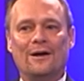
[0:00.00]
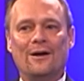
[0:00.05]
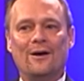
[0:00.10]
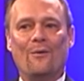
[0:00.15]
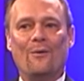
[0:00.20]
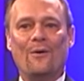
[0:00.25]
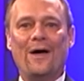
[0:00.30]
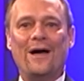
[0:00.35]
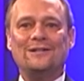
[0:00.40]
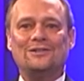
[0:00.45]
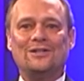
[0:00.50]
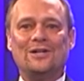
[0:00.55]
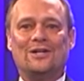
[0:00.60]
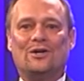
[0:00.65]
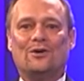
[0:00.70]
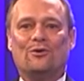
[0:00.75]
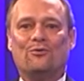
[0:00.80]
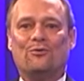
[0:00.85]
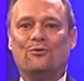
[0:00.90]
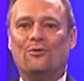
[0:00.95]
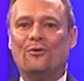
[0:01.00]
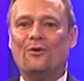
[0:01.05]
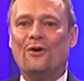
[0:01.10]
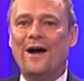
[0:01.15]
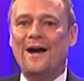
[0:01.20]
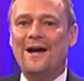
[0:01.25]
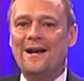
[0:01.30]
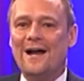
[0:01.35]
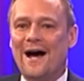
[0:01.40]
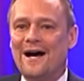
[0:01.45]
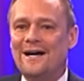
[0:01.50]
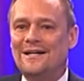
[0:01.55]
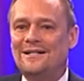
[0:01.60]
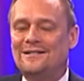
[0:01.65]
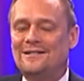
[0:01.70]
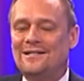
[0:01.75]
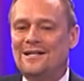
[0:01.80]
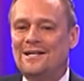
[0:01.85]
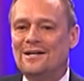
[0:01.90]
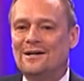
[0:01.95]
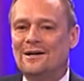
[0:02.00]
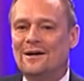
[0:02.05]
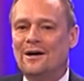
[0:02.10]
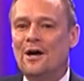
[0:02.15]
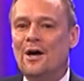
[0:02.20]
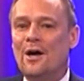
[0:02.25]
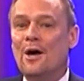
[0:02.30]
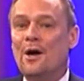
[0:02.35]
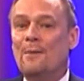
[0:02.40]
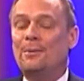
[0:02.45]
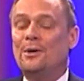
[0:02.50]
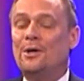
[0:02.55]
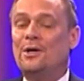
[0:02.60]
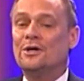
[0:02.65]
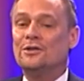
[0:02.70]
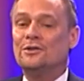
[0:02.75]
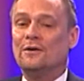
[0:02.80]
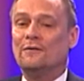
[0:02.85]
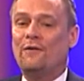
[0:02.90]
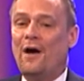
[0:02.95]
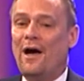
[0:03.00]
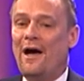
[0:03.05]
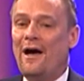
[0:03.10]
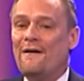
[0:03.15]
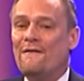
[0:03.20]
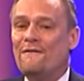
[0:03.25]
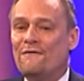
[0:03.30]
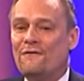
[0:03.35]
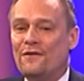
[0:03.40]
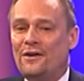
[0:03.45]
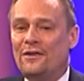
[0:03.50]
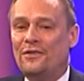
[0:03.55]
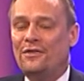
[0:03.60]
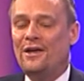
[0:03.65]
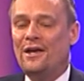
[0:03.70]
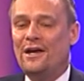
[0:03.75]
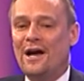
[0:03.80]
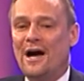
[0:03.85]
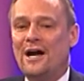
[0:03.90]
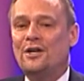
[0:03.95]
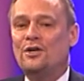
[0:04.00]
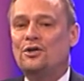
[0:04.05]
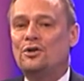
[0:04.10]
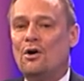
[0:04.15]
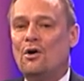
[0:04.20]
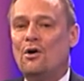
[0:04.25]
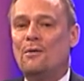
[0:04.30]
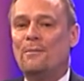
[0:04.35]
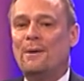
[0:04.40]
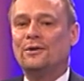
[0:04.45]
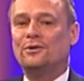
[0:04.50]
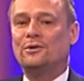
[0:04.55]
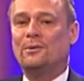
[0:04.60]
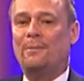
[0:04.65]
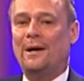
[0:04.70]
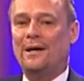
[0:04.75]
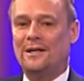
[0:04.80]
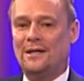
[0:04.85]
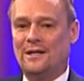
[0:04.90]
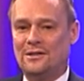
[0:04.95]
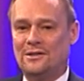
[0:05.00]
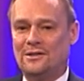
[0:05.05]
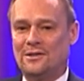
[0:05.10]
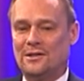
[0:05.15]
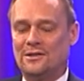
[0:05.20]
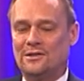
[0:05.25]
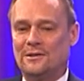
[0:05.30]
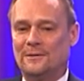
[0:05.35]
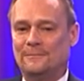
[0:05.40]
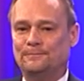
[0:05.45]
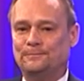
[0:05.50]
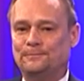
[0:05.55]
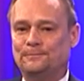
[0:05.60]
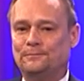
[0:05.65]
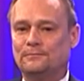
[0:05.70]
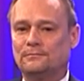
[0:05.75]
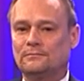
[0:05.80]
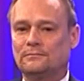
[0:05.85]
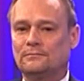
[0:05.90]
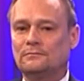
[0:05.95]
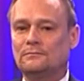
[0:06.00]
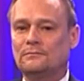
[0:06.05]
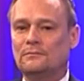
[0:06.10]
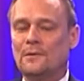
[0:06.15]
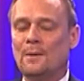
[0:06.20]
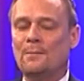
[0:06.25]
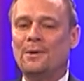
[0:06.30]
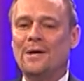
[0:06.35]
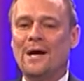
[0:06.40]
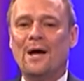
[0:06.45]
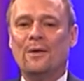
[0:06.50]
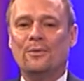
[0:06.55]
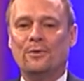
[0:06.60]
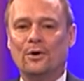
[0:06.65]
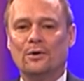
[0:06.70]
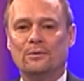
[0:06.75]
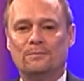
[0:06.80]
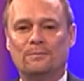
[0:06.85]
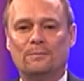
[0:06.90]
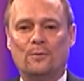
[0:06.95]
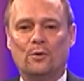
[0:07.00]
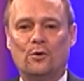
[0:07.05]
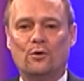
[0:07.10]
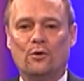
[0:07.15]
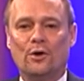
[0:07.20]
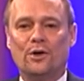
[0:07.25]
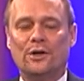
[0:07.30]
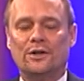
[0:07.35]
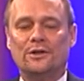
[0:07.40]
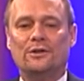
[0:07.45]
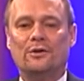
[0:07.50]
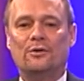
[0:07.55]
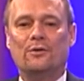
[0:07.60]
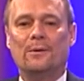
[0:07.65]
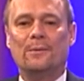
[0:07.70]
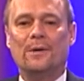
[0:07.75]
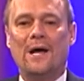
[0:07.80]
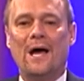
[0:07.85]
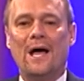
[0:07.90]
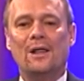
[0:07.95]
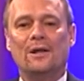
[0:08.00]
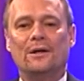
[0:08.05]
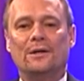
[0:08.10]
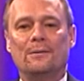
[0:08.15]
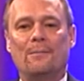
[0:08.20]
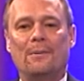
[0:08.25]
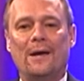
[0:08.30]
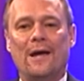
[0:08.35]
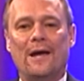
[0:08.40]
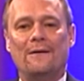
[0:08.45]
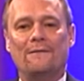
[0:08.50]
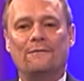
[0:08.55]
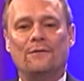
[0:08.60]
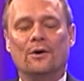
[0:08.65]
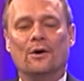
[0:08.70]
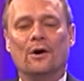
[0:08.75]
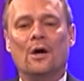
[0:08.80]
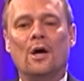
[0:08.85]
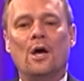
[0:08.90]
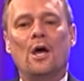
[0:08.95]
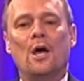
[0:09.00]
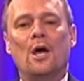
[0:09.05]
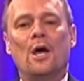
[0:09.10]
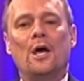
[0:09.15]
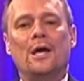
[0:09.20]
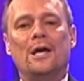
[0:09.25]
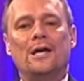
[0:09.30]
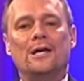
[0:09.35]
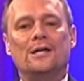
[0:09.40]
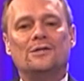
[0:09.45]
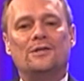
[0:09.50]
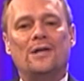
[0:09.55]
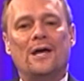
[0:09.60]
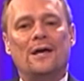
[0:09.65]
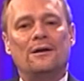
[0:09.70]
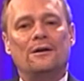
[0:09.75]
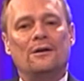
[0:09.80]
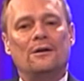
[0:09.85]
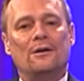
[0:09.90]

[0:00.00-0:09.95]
that's a great idea, because of everything I know about the banking system, beyond their crooked criminality behavior, is that